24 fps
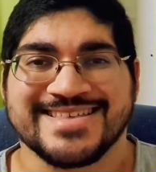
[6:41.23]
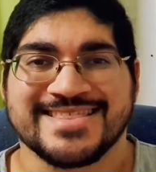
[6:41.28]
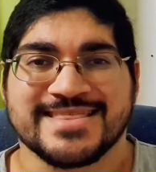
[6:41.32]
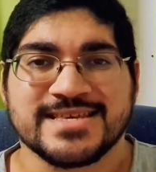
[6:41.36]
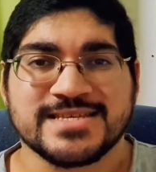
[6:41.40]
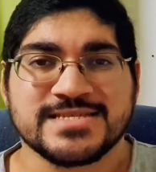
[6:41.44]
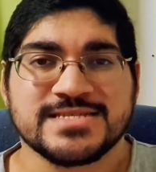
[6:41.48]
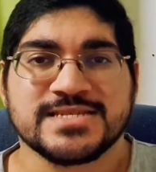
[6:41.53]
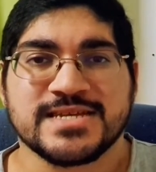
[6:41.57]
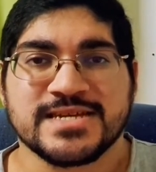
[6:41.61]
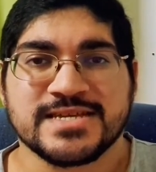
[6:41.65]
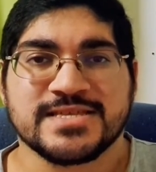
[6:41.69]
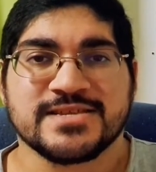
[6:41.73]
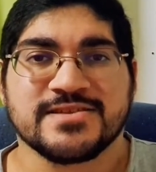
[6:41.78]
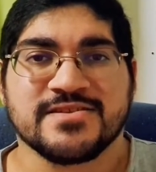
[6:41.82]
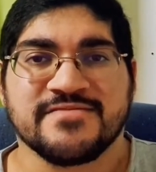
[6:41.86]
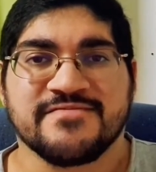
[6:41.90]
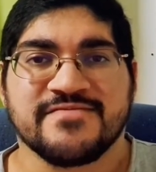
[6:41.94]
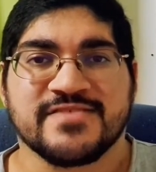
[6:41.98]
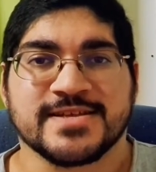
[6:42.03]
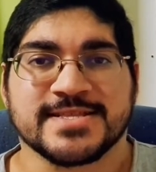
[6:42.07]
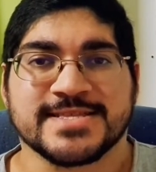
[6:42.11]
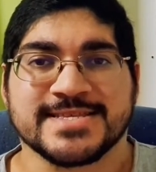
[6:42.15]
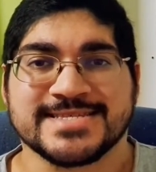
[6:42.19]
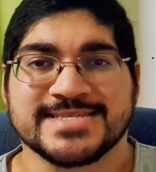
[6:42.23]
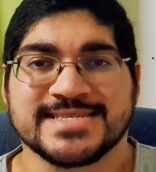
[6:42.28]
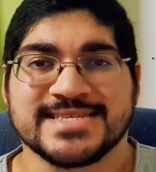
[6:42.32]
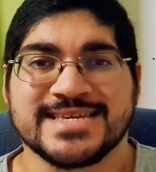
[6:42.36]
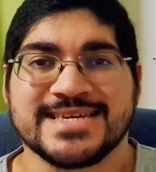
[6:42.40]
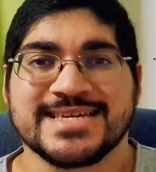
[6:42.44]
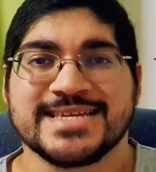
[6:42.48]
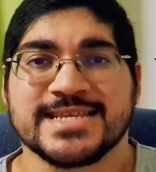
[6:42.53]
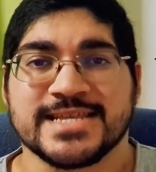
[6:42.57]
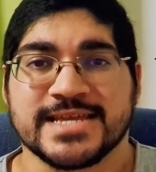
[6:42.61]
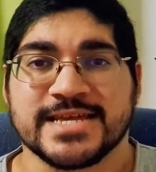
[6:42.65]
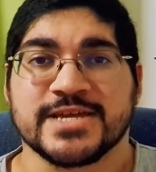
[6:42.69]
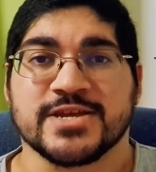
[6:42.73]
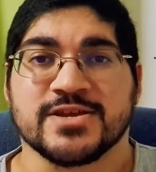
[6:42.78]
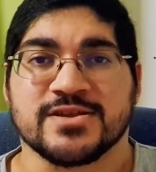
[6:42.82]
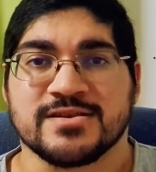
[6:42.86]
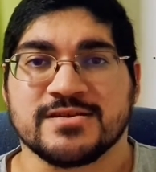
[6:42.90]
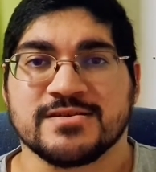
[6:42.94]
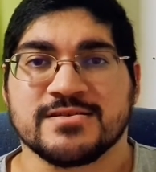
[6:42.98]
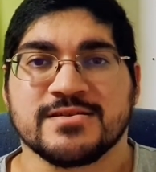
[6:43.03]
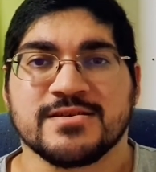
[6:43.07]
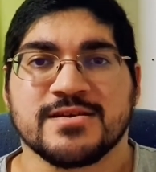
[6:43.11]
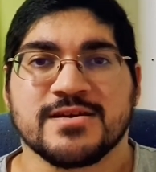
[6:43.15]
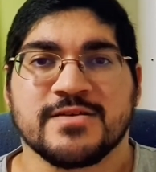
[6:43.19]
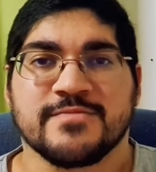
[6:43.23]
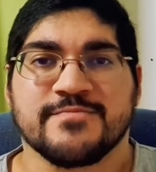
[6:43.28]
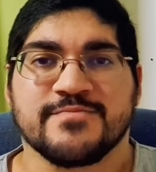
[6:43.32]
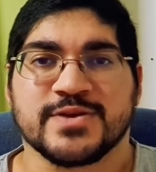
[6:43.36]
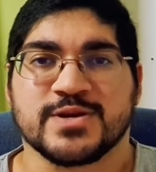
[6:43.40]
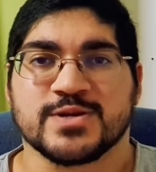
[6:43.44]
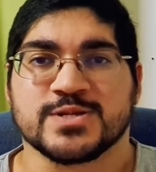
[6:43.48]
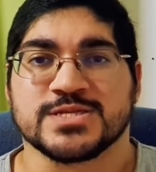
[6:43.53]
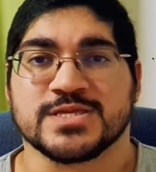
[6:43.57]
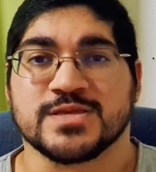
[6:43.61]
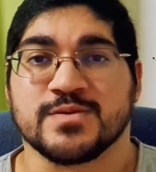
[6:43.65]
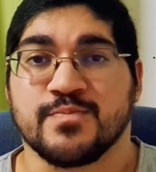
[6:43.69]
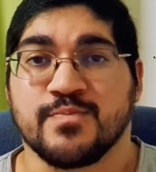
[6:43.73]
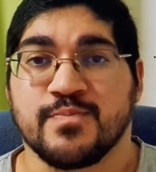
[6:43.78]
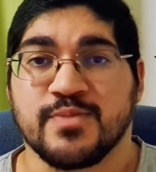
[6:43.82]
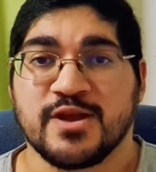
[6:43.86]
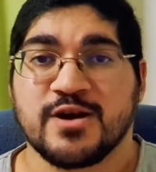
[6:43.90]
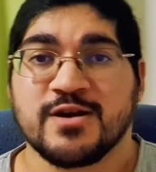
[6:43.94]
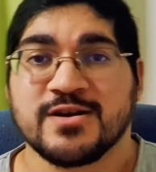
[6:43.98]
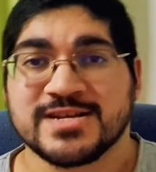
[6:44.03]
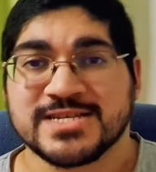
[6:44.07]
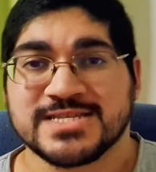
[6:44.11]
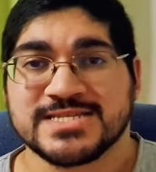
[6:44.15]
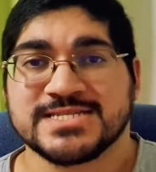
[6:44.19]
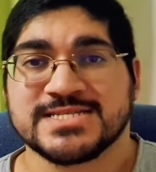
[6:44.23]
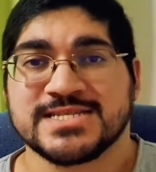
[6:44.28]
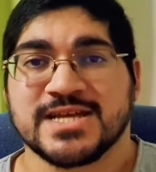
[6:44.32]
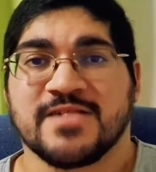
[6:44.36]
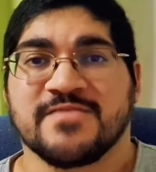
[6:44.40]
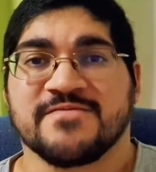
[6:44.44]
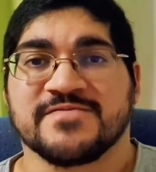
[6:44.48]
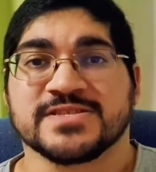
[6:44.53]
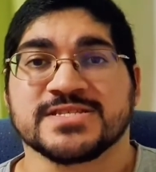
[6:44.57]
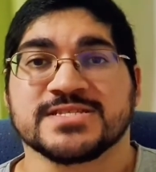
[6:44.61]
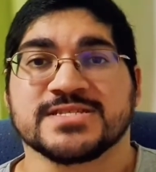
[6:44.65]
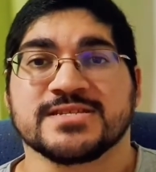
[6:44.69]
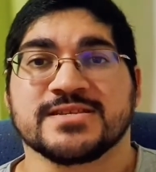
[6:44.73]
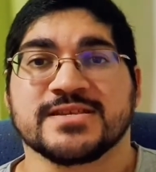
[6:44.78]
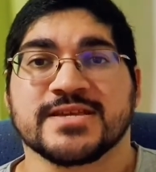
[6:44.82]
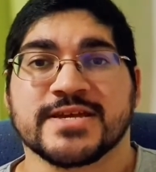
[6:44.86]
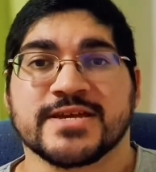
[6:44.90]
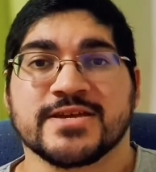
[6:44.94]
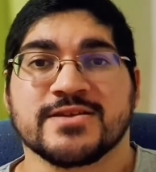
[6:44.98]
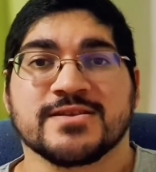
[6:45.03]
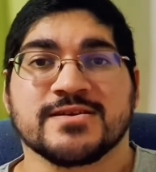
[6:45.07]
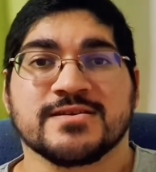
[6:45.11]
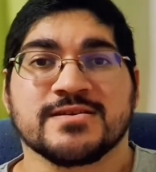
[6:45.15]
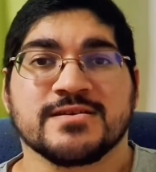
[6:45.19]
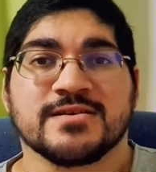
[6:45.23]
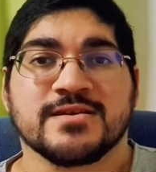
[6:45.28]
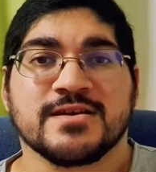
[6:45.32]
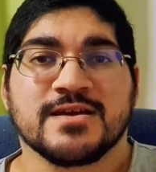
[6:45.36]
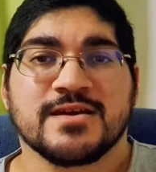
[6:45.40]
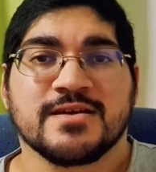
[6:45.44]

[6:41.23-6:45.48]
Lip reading: This atrial flutter is irregular because the block itself is irregular.